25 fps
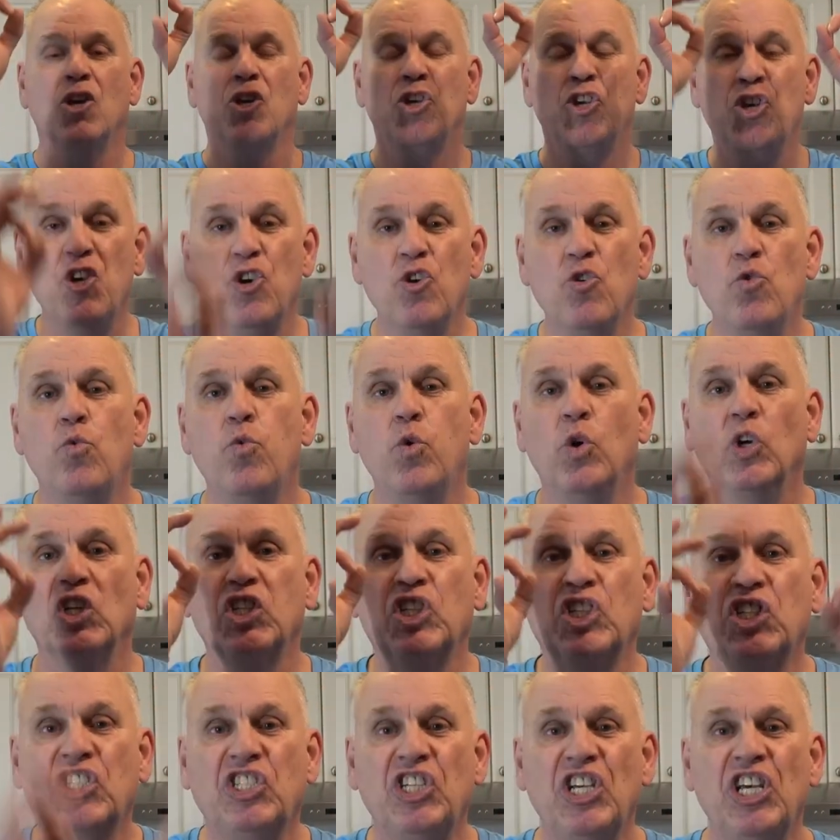you will
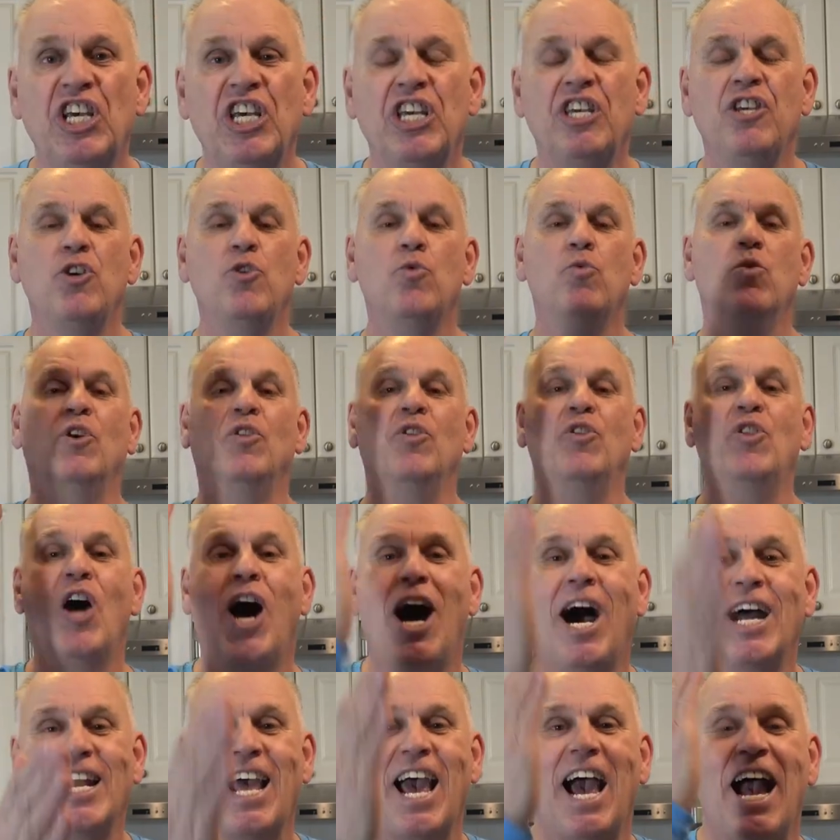see, you will
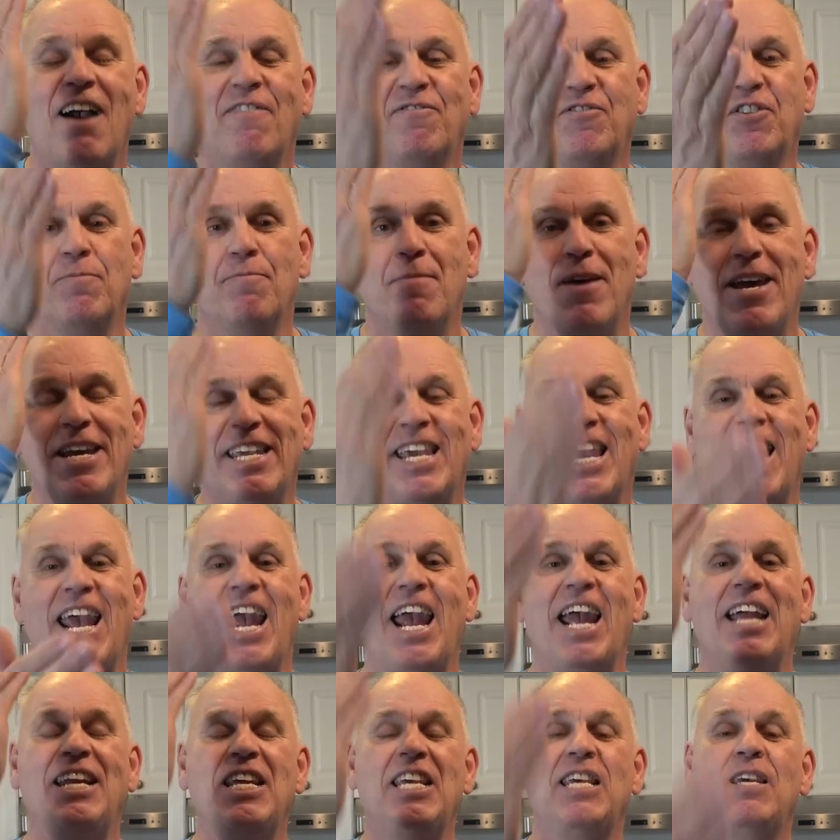not have to make
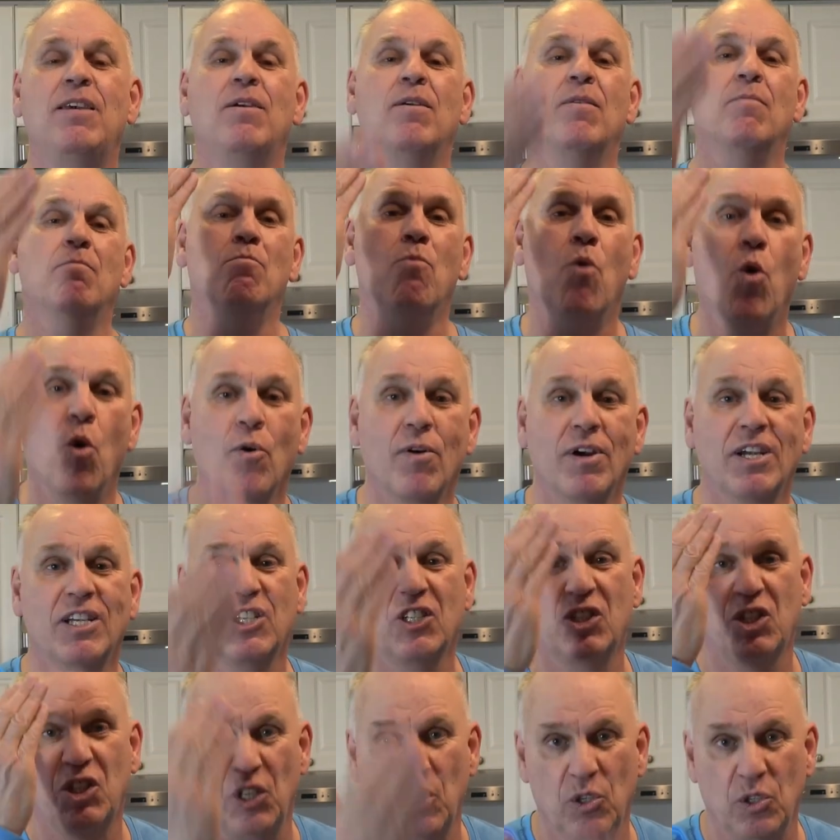any more
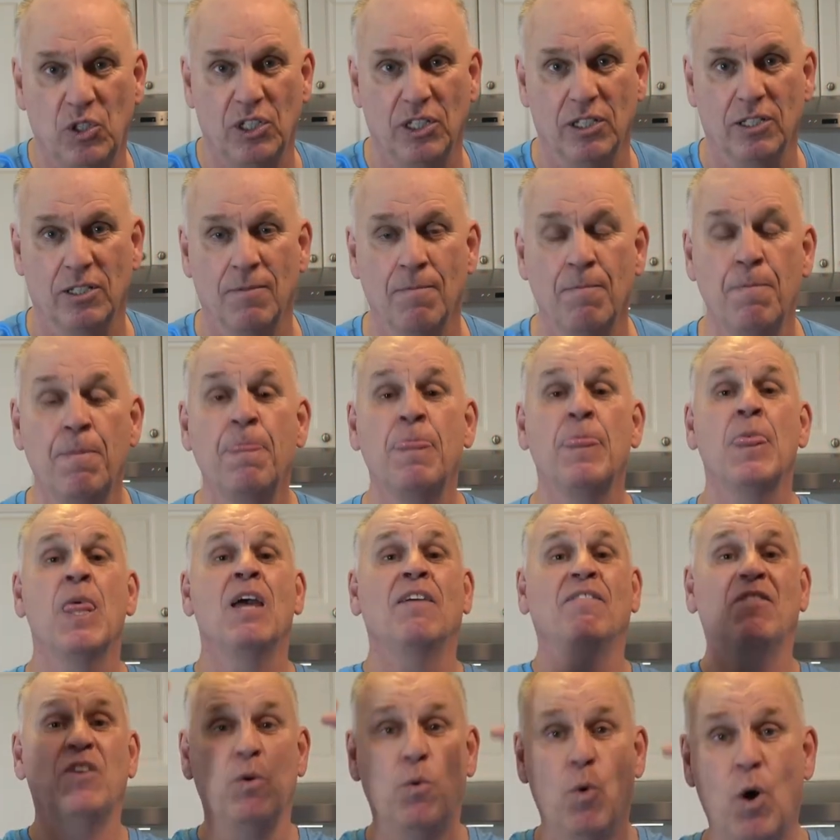excuses.
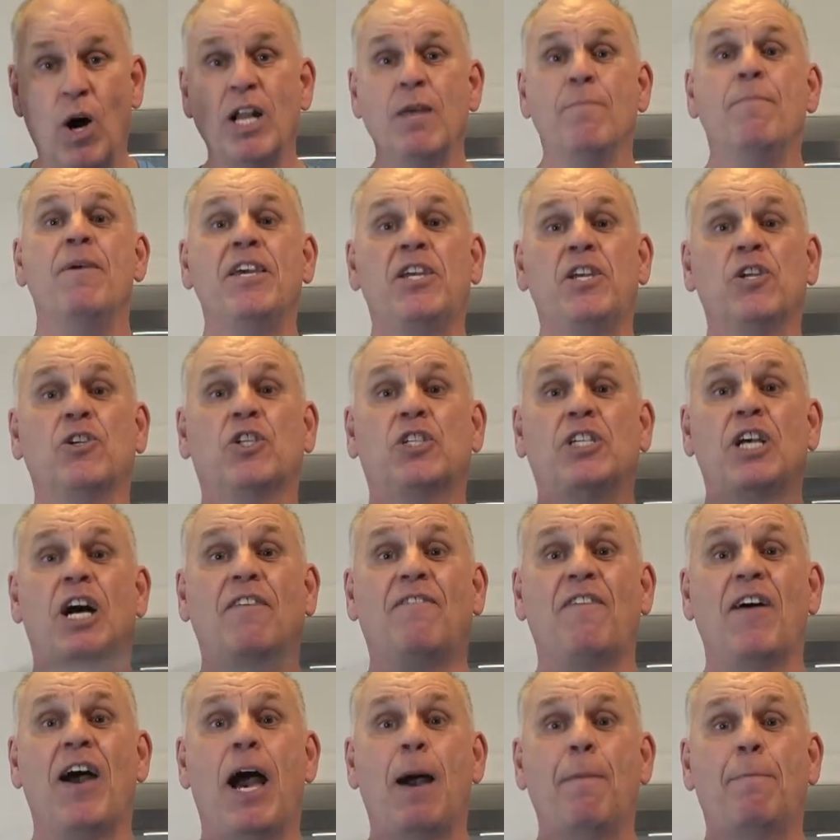If you want to make
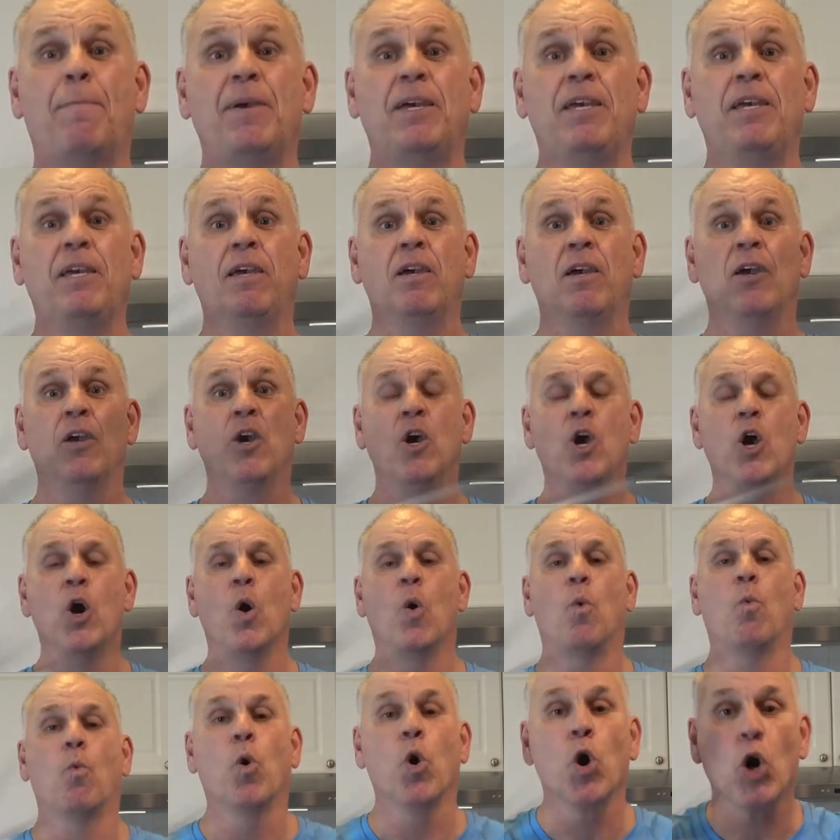yourself happy,
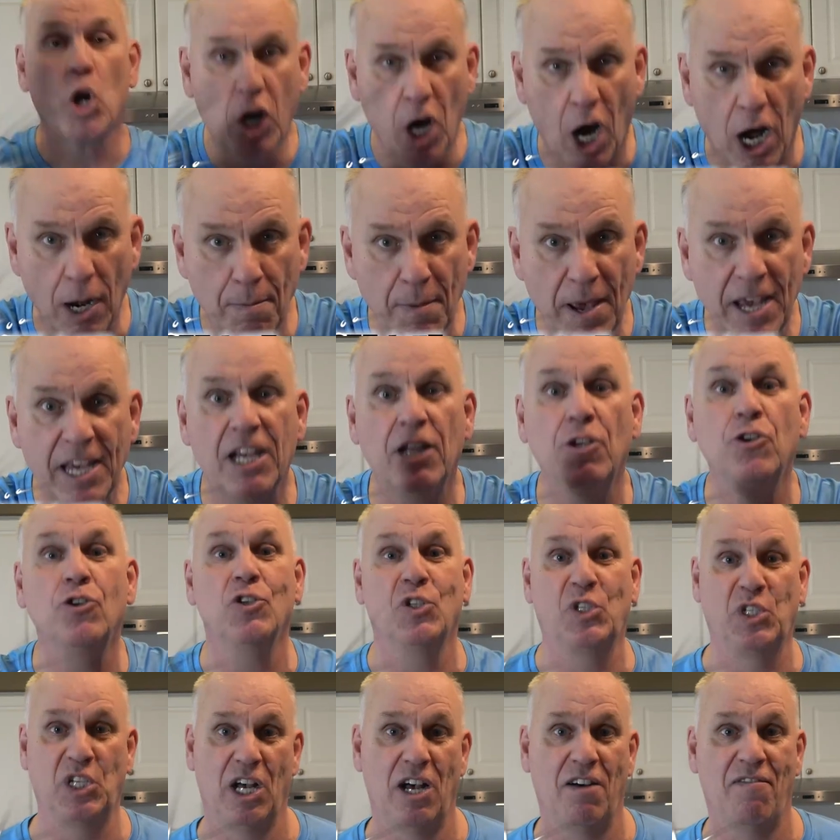work on making
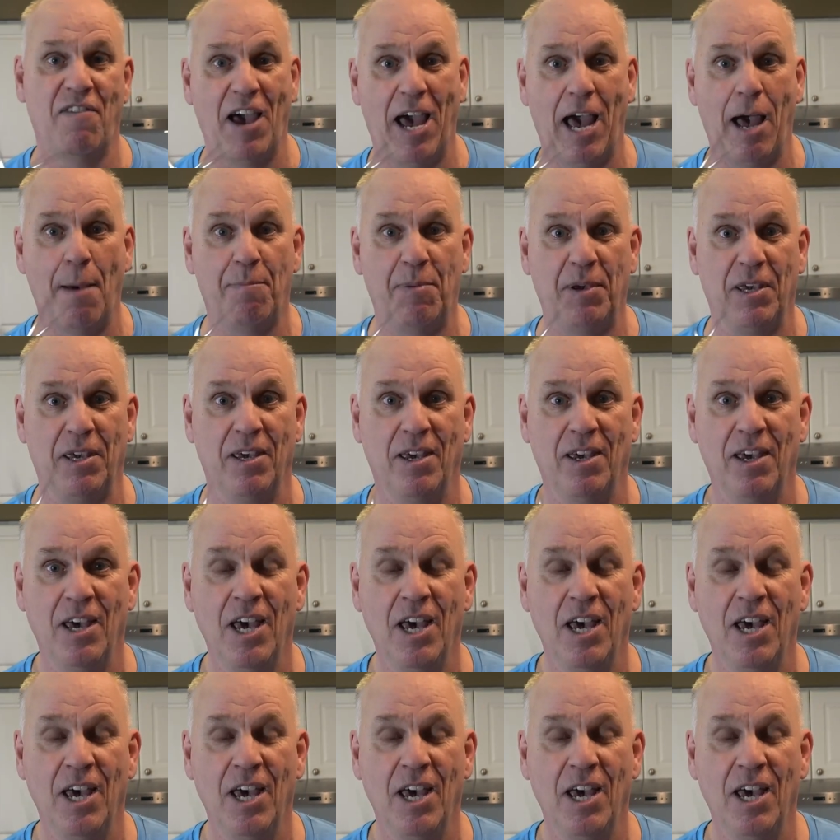yourself happy.